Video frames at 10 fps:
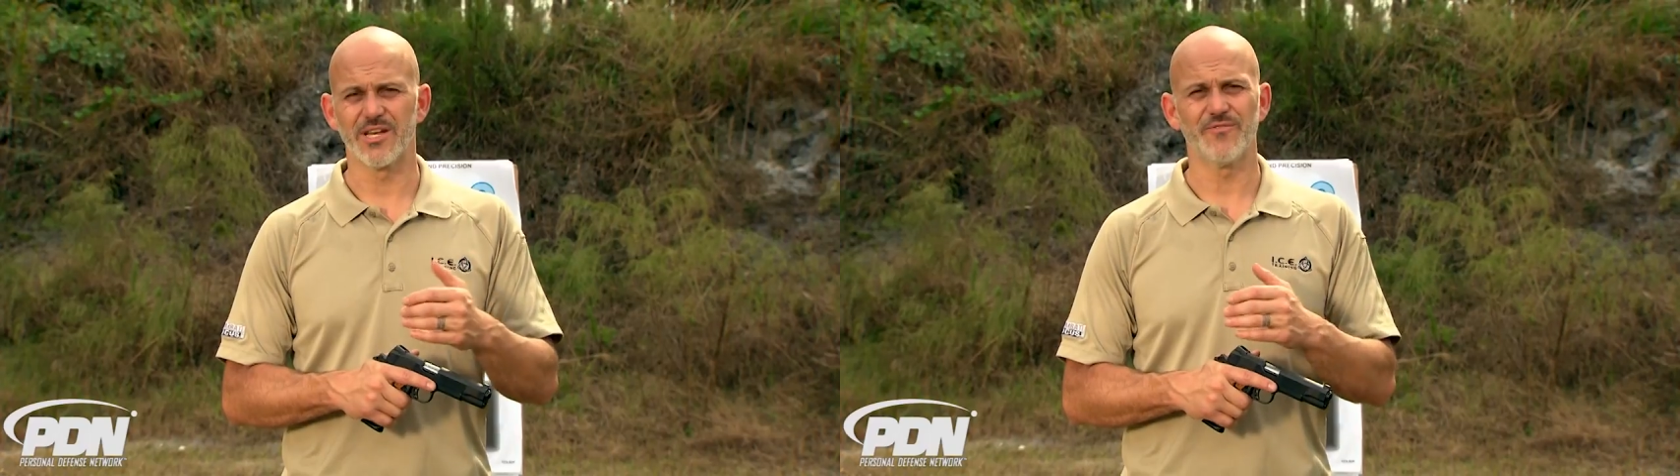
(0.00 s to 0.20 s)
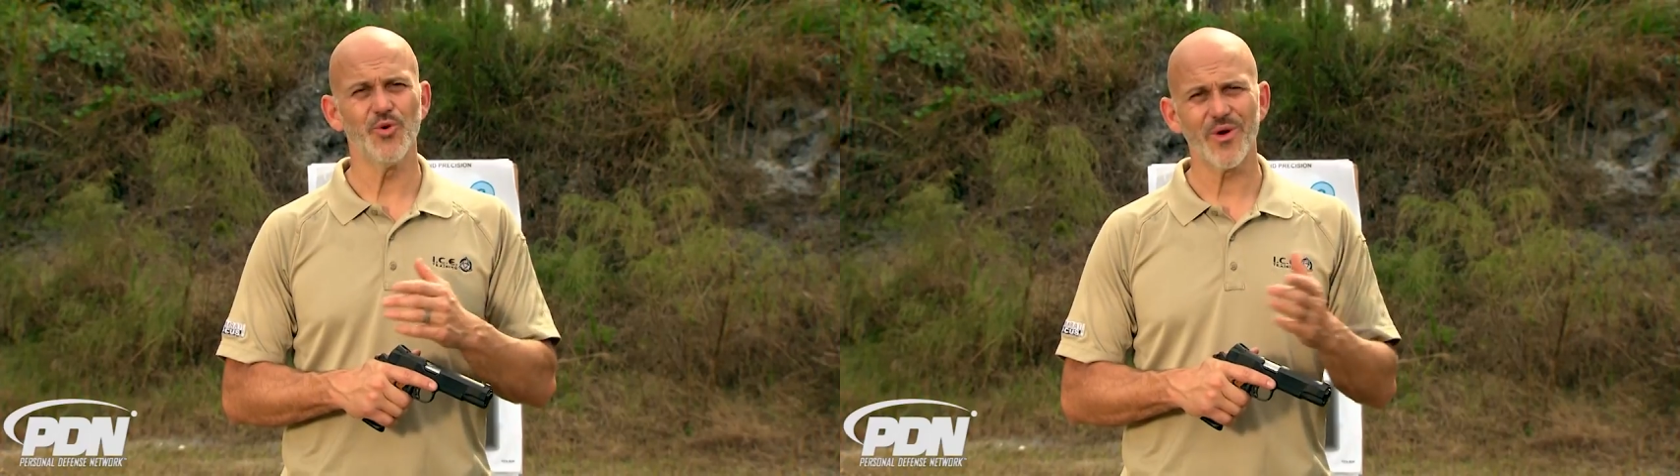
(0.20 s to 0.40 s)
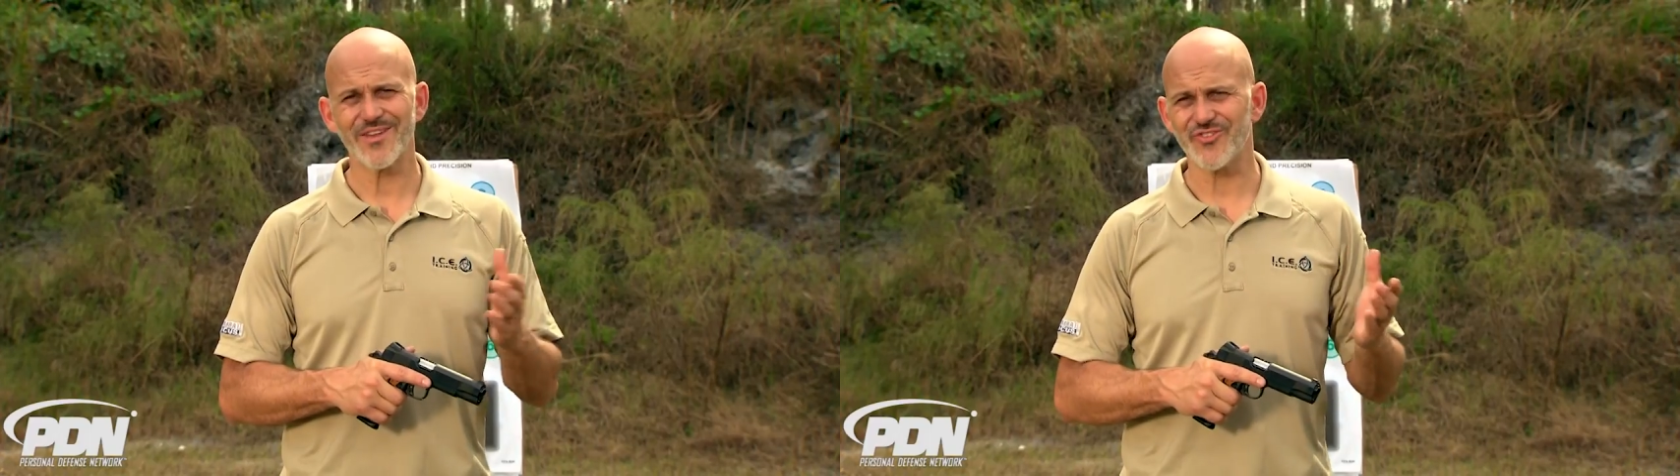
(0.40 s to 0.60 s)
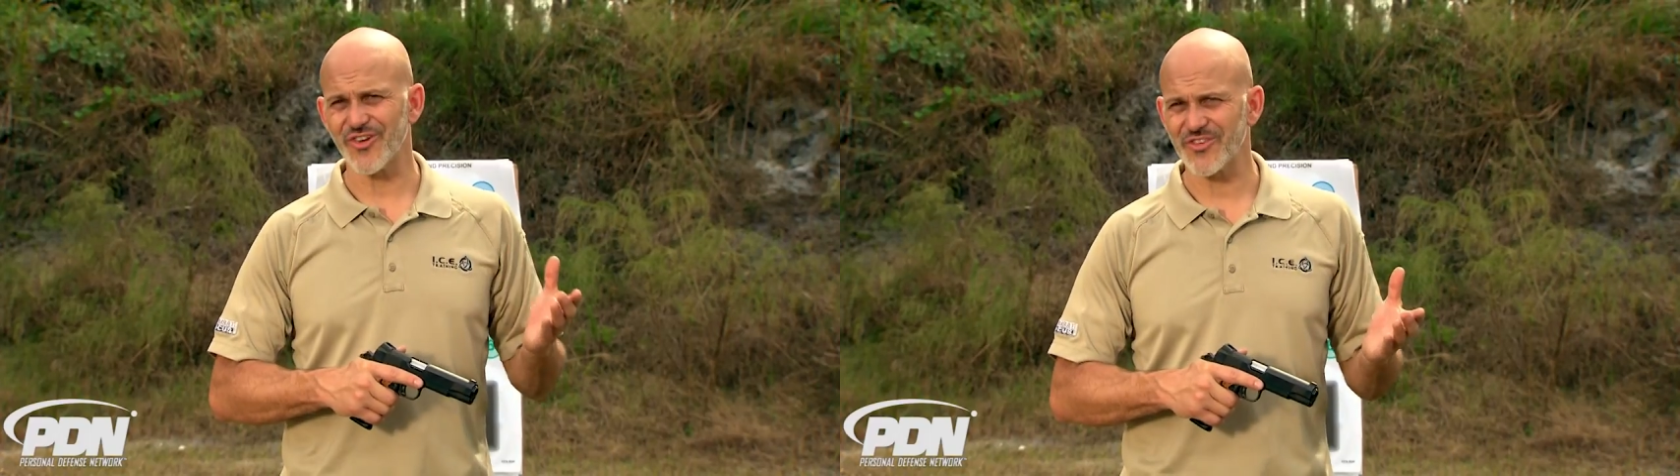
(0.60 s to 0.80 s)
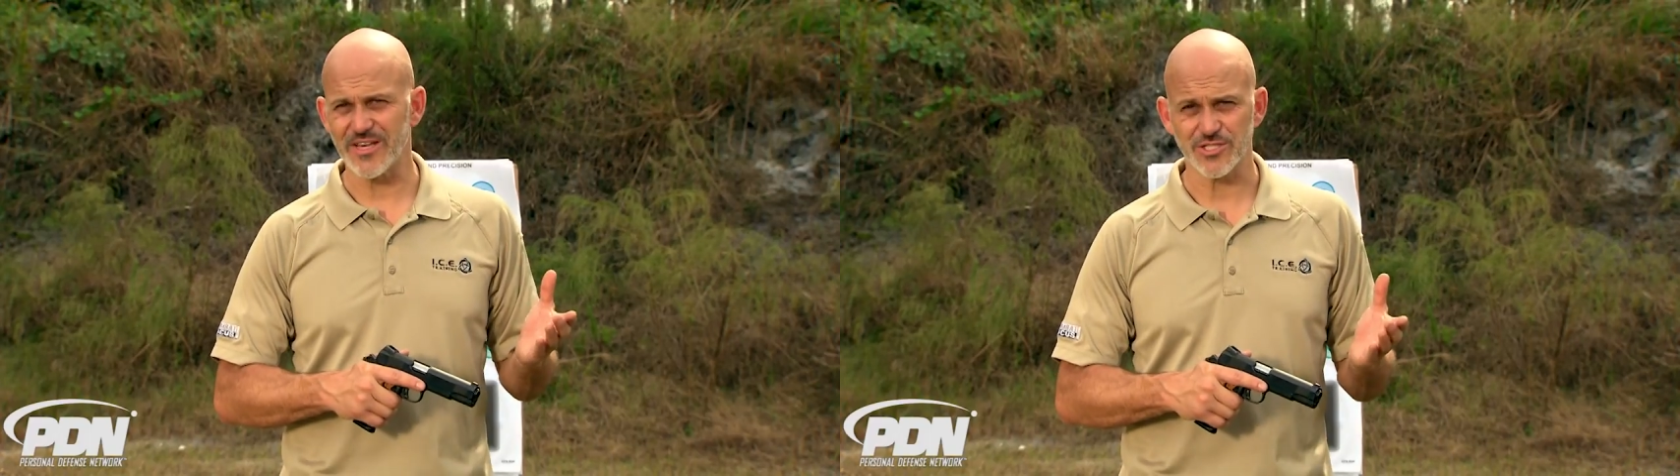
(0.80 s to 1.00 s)
And if you want to
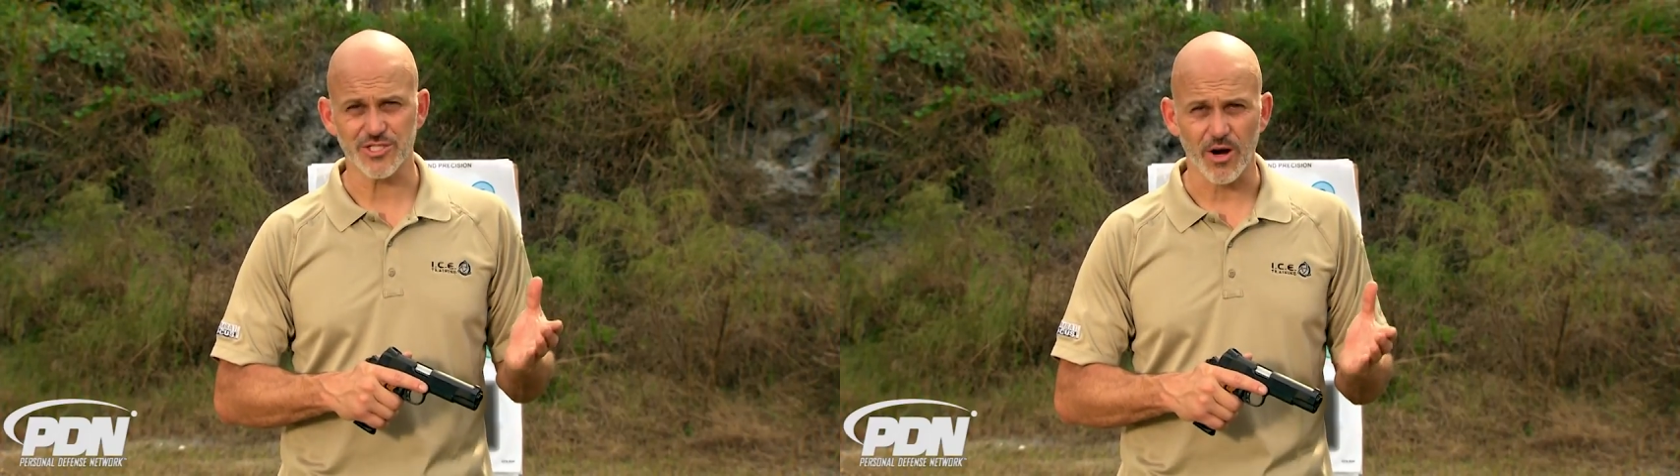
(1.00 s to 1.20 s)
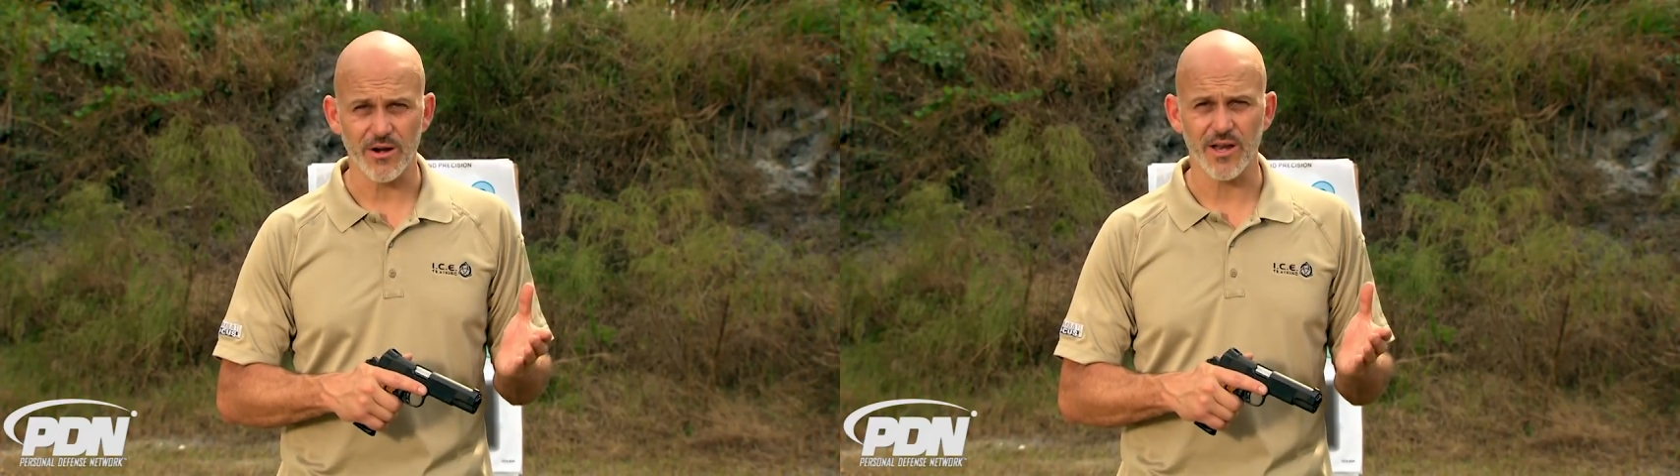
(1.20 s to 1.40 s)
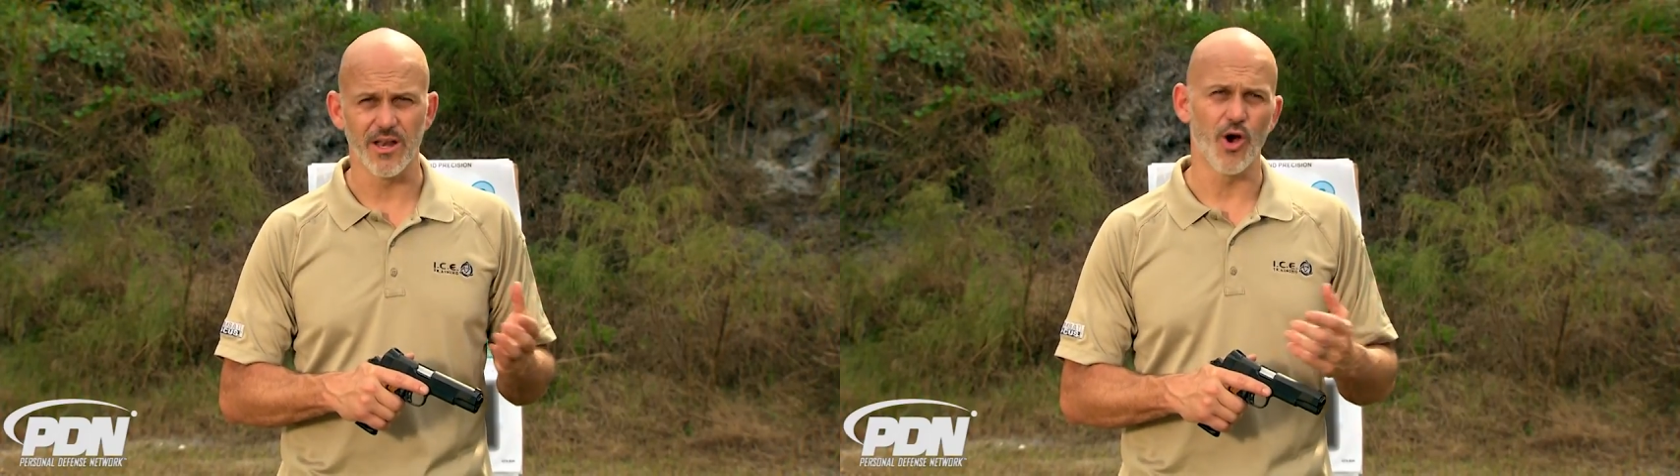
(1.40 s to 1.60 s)
just get started in